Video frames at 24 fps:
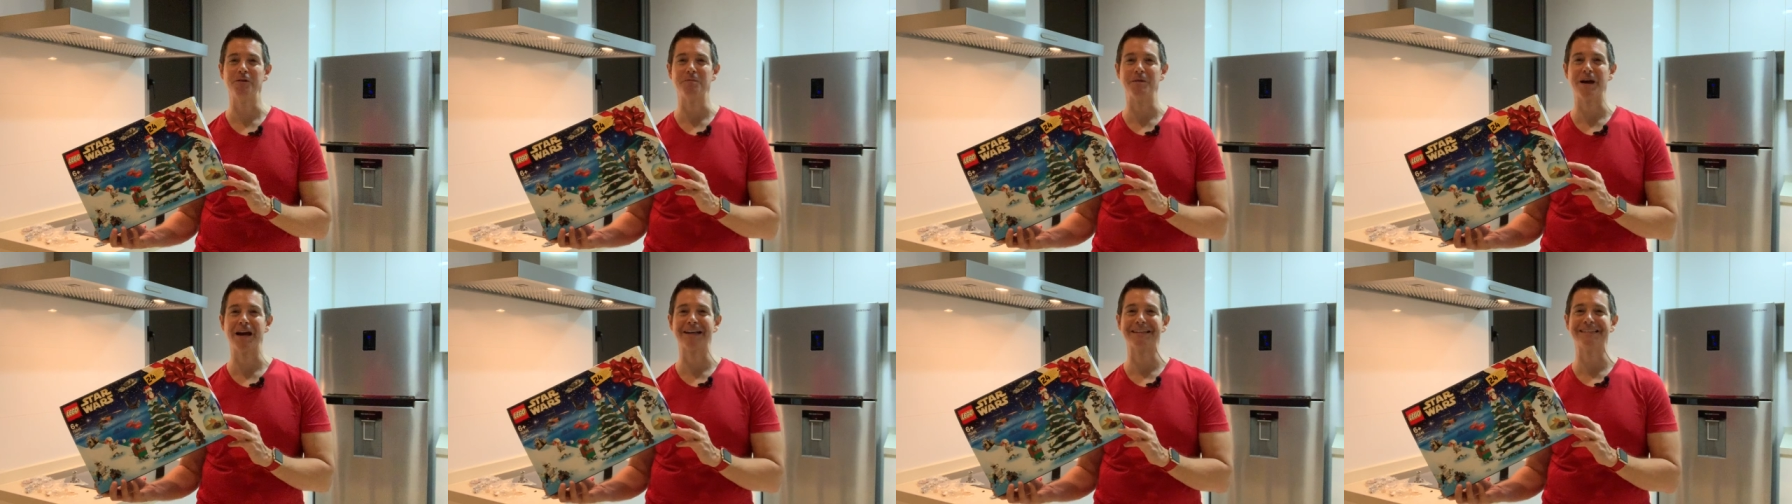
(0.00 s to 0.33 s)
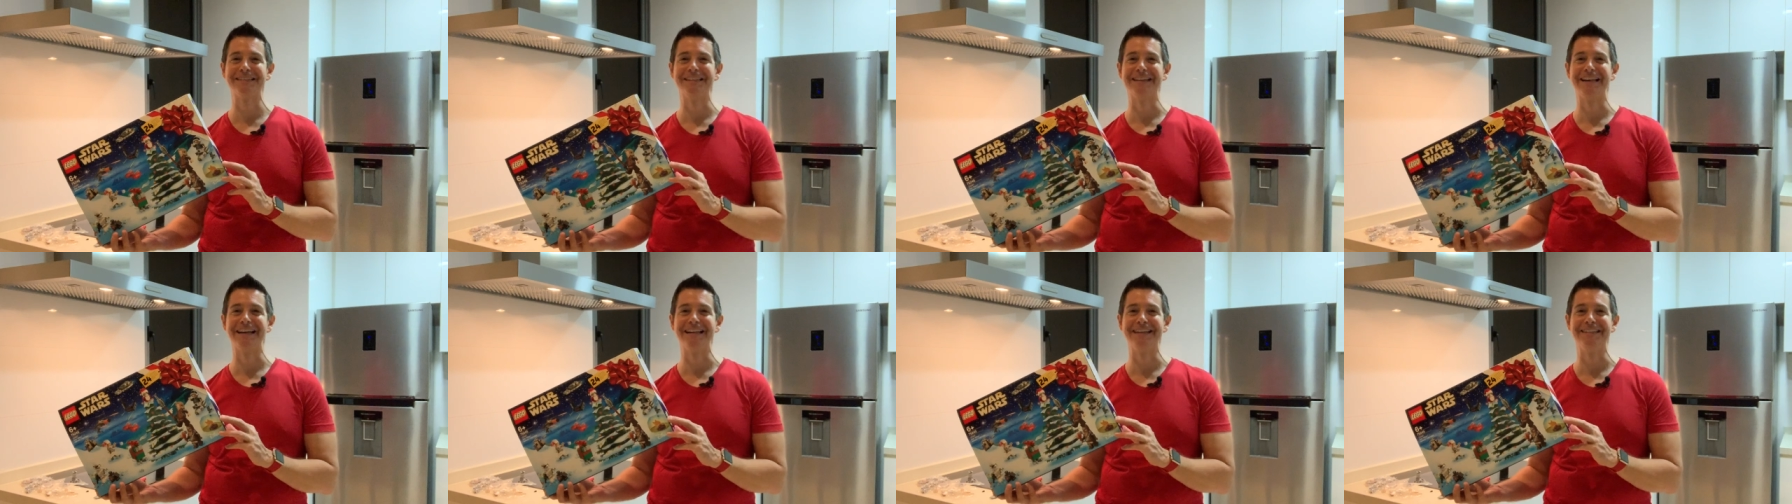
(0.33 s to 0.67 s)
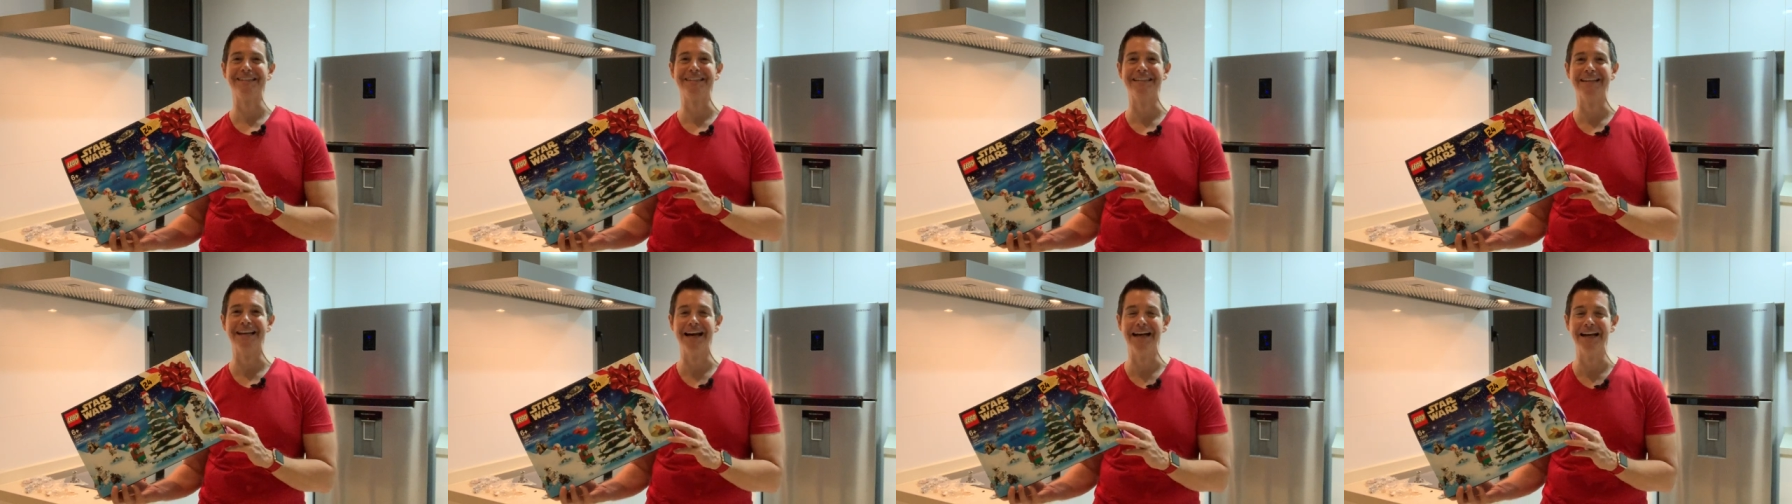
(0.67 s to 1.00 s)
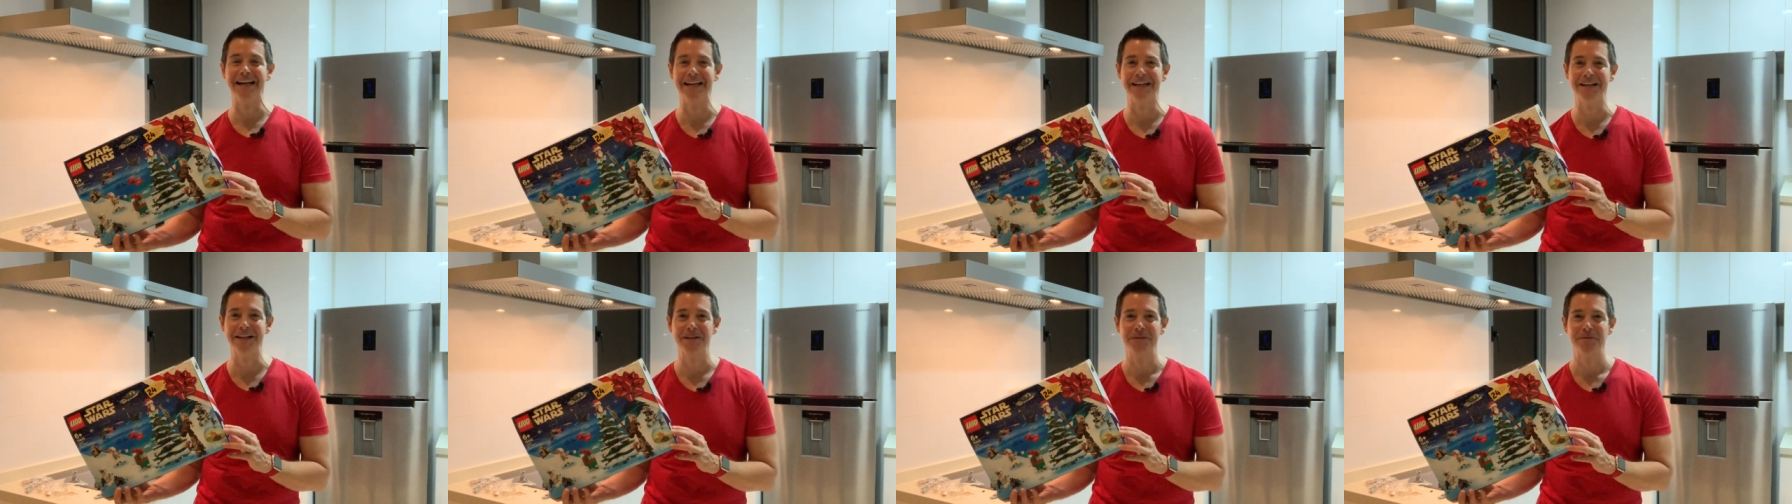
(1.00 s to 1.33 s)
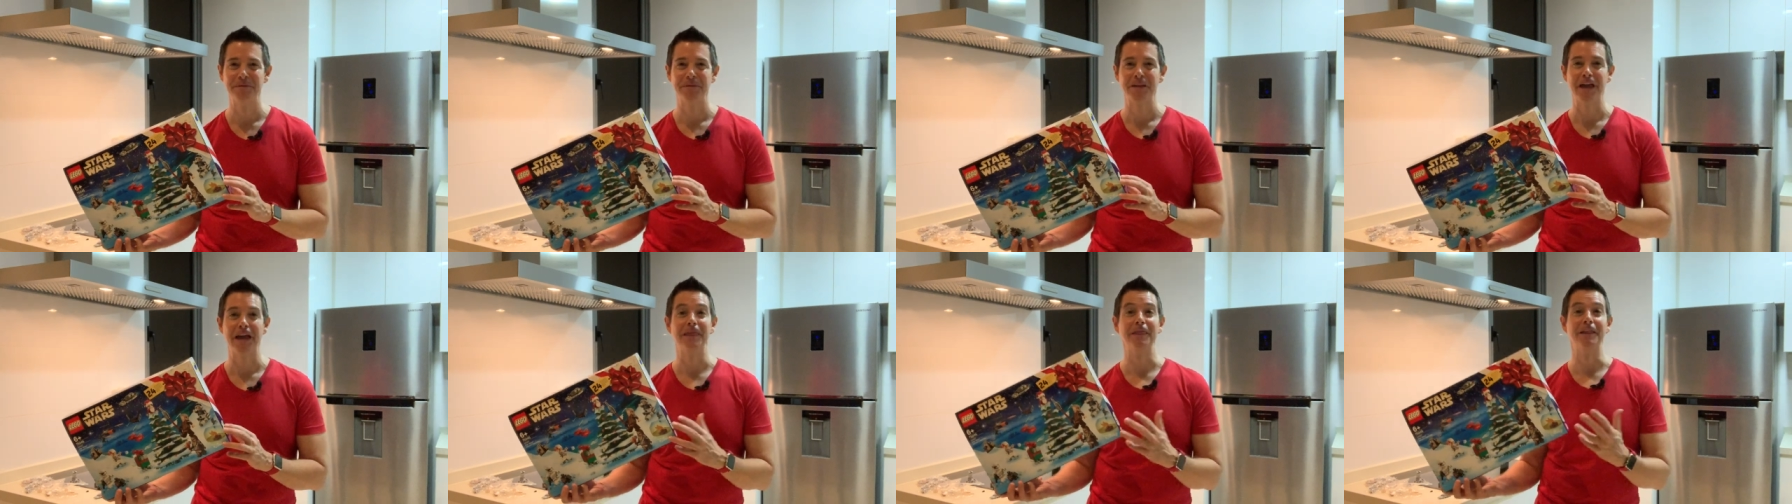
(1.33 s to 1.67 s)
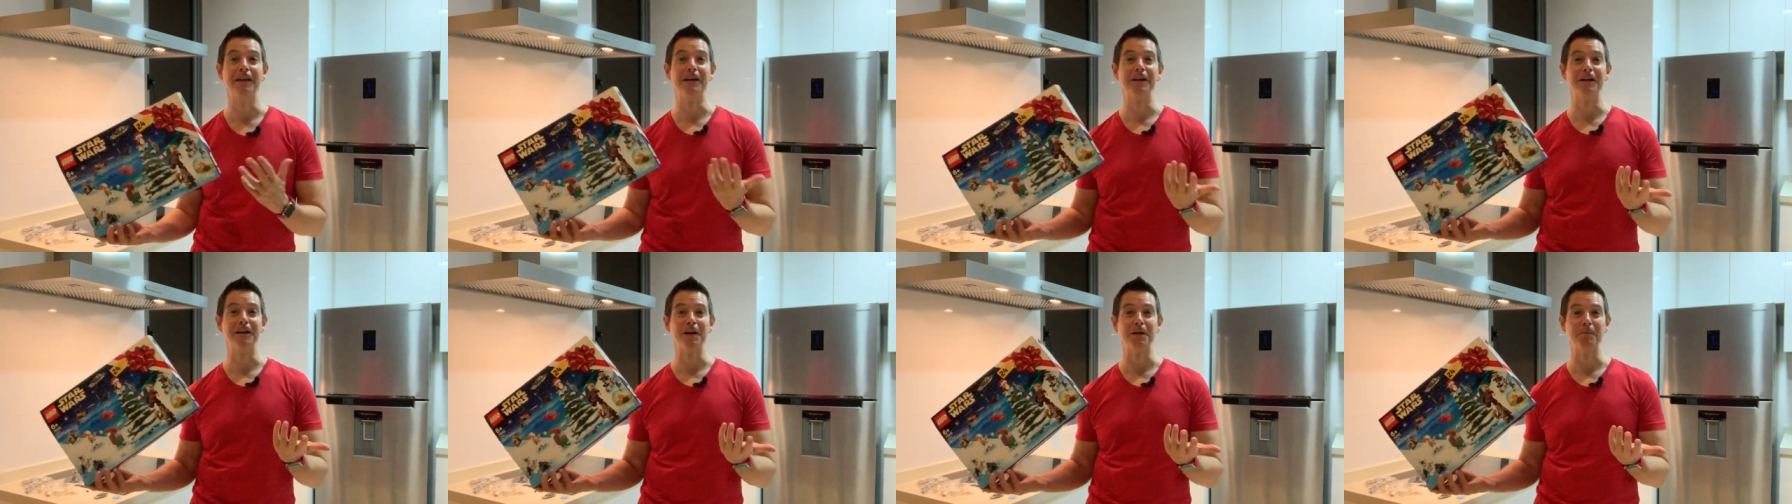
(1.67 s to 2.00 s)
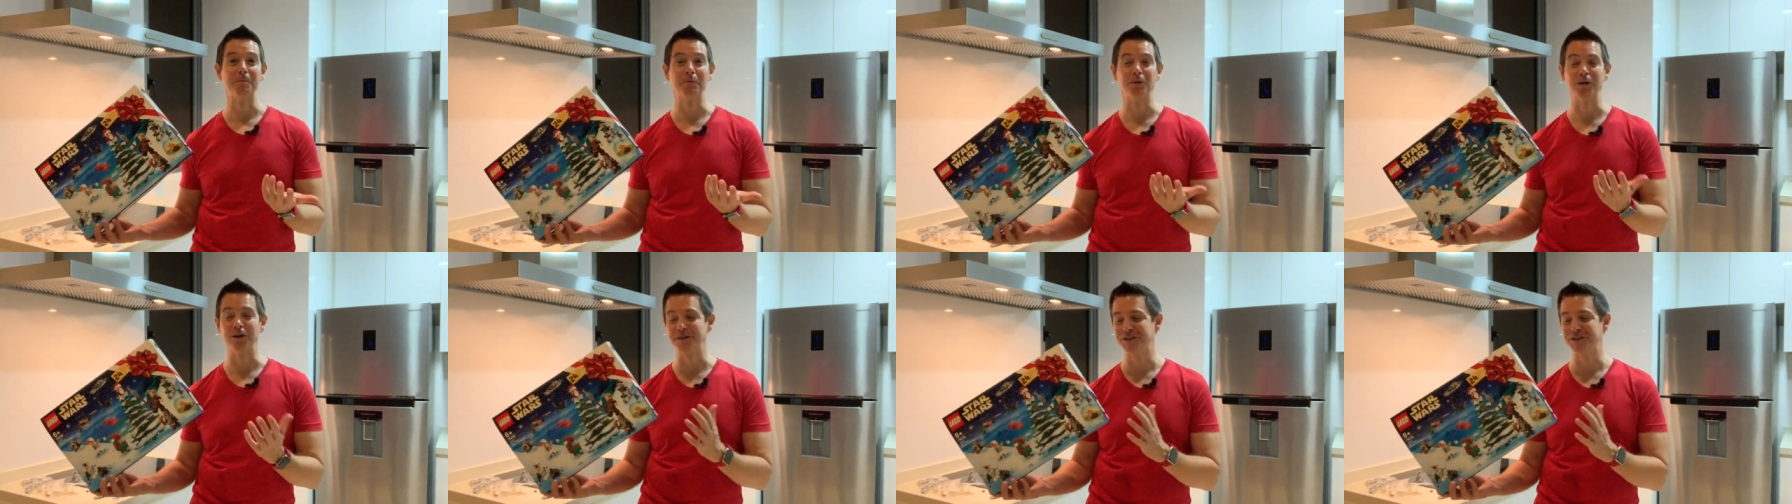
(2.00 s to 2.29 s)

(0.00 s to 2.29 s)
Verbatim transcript: back to 99 and then a number